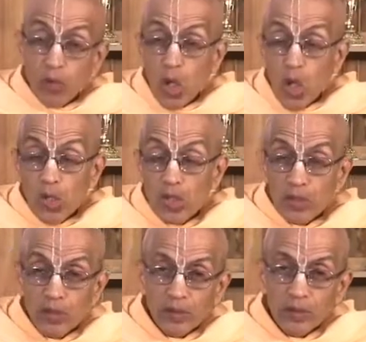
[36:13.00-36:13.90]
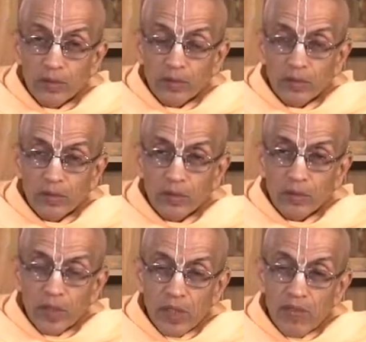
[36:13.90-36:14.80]
of course,
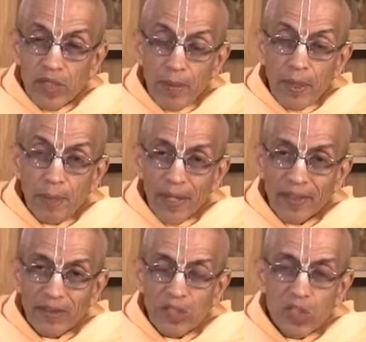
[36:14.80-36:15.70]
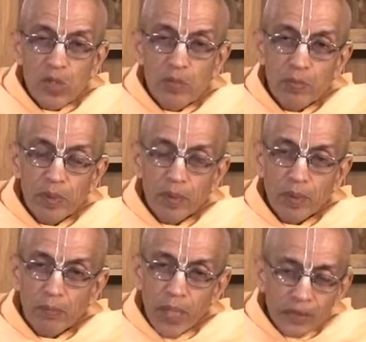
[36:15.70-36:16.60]
if somebody practices
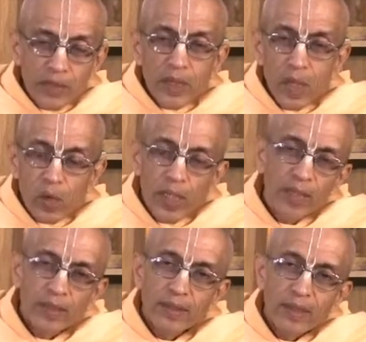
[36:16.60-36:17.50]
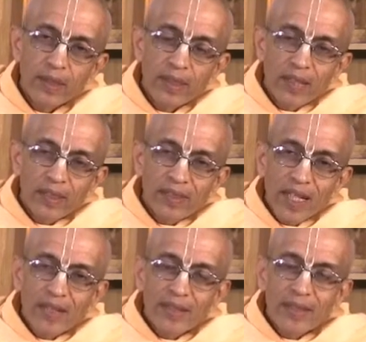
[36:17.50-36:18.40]
uh, bhakti yoga,
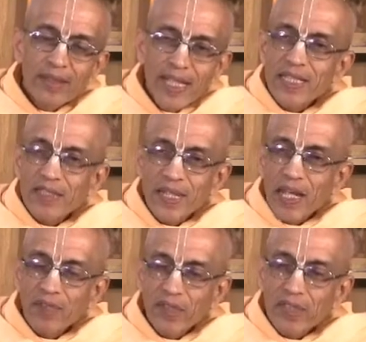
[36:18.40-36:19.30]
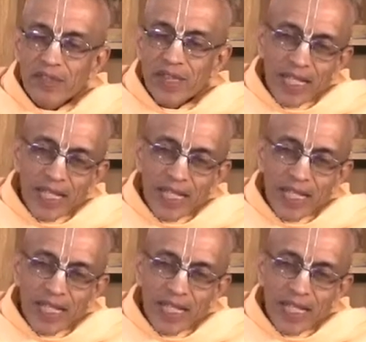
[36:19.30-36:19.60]
then the next life is